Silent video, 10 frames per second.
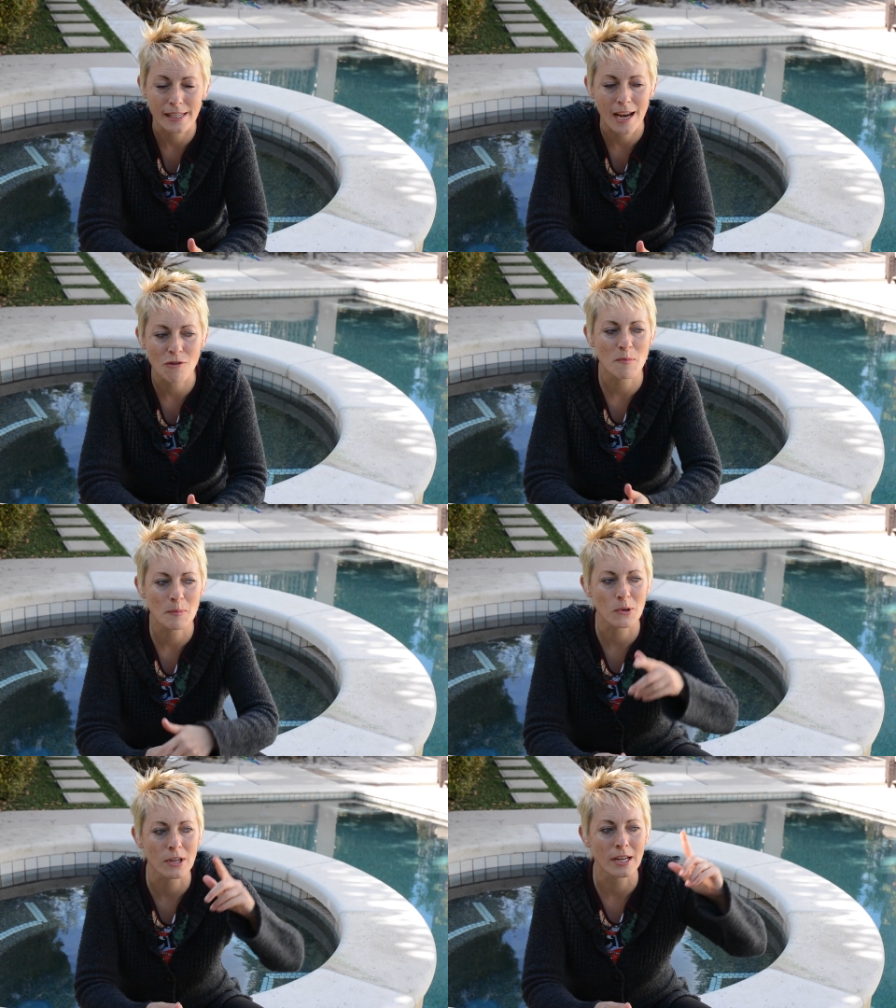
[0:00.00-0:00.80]
And I
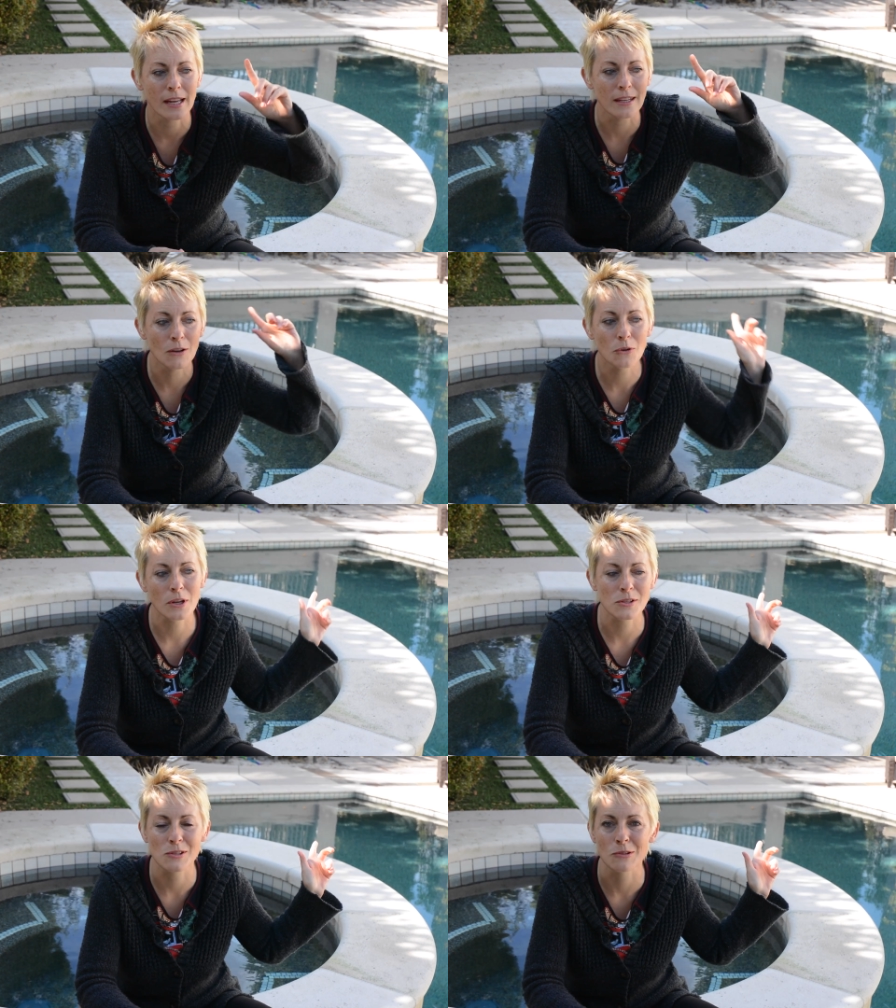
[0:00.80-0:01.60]
remember a
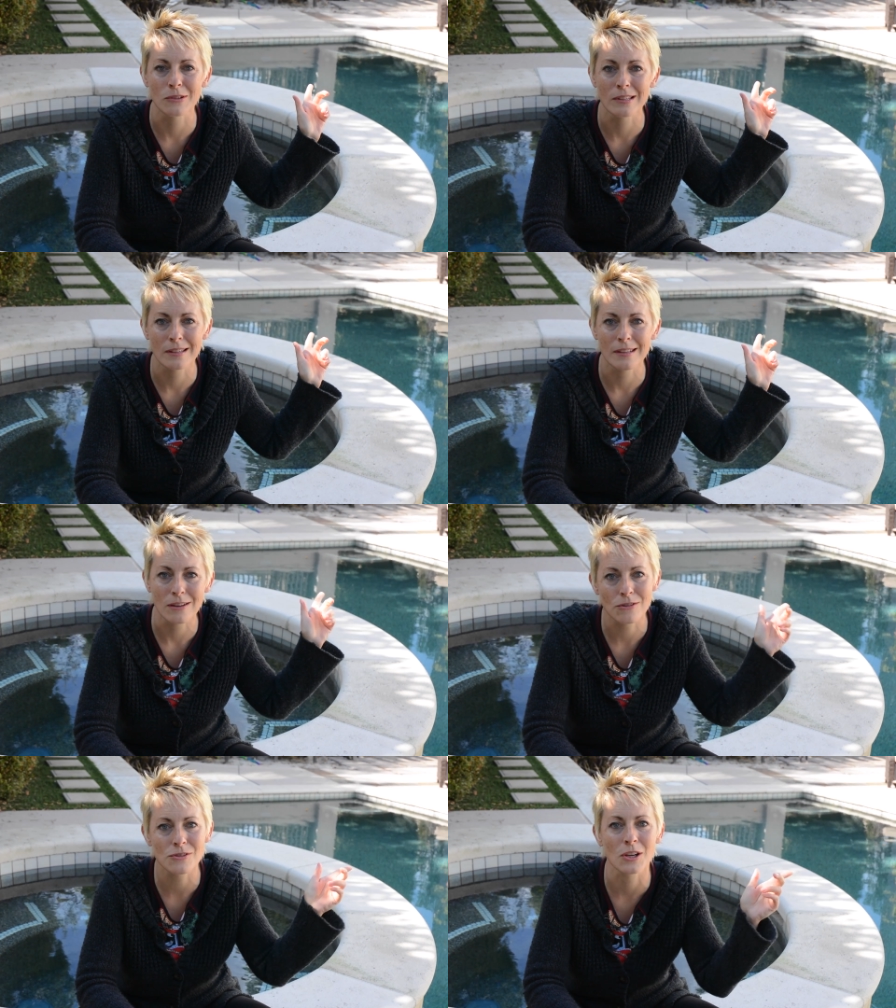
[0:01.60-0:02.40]
yoga student
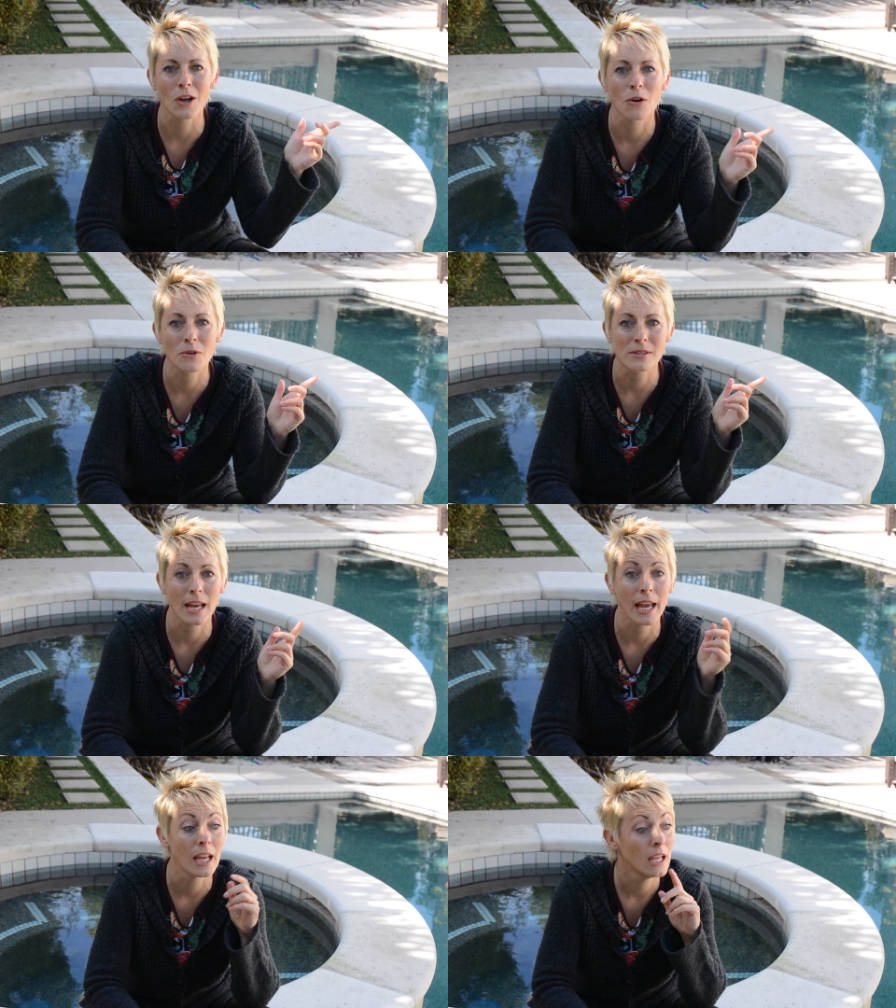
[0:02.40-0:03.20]
years ago
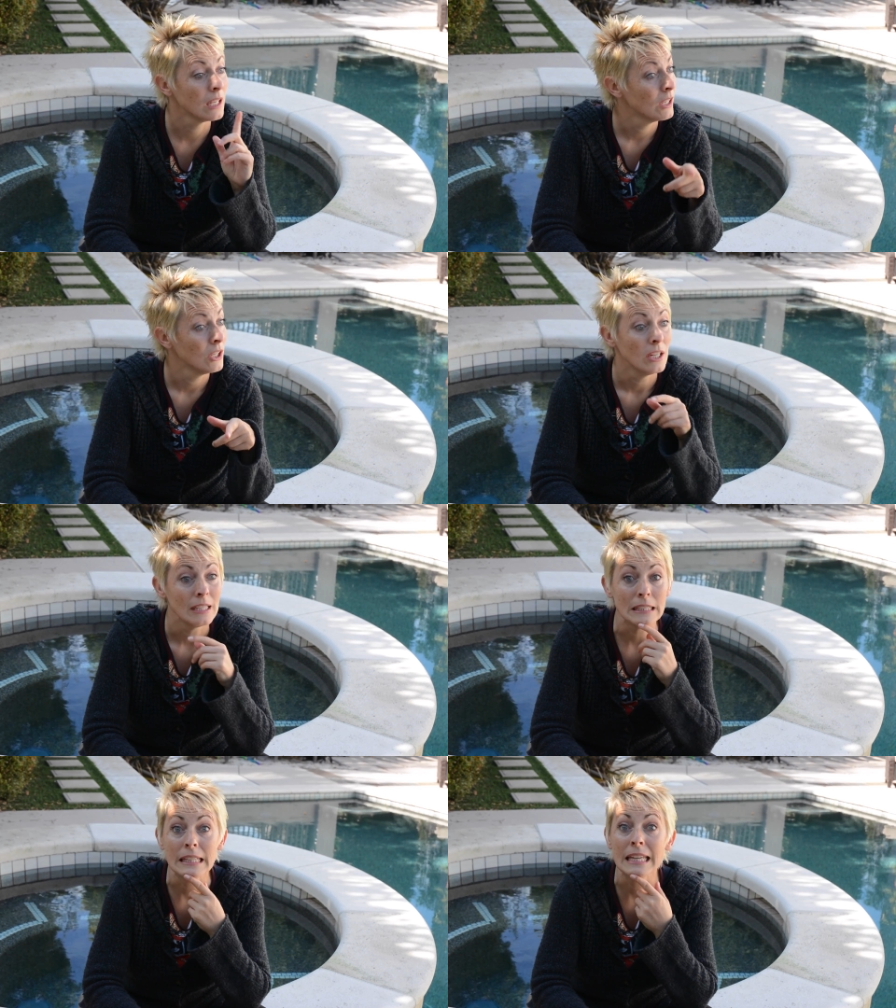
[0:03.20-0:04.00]
saying,
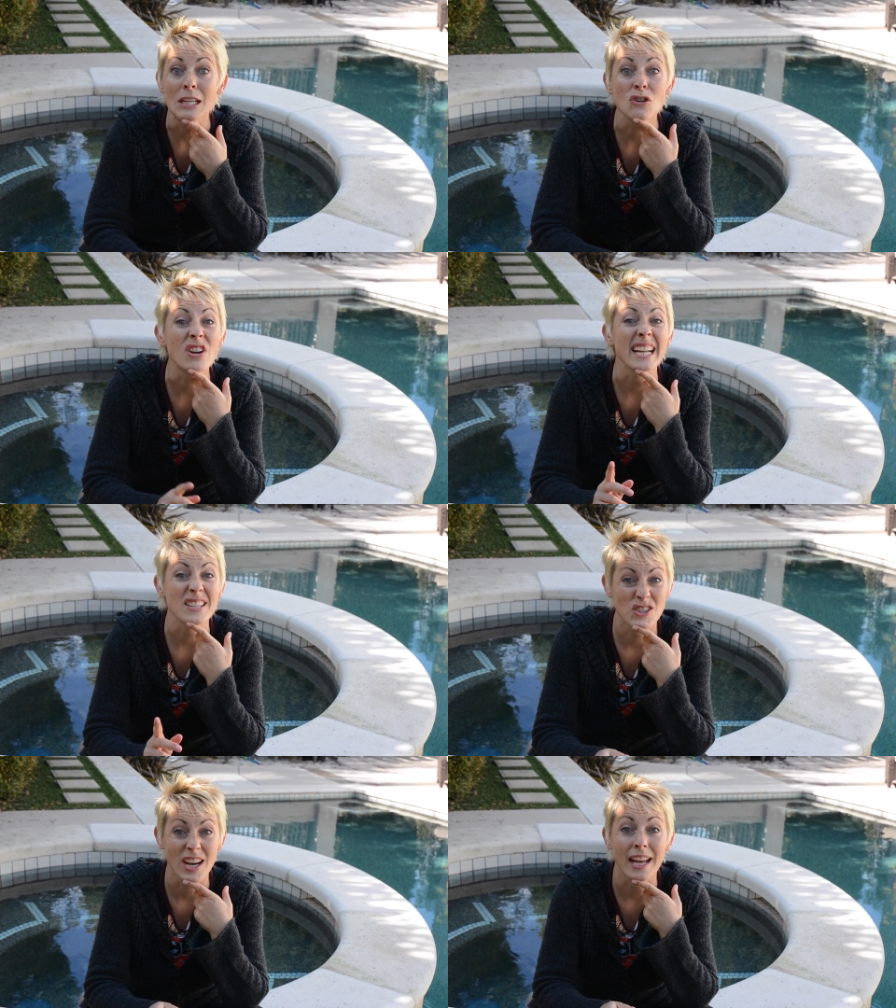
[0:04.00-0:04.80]
Lee, you
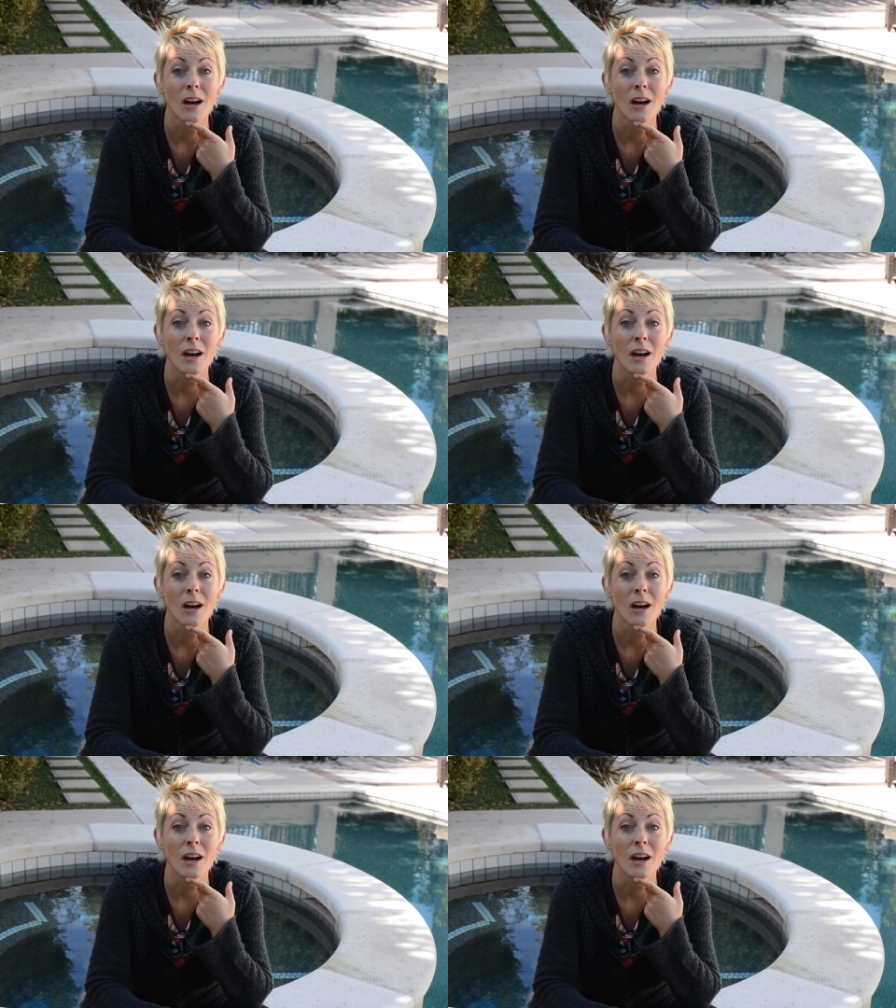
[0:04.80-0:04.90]
gotta check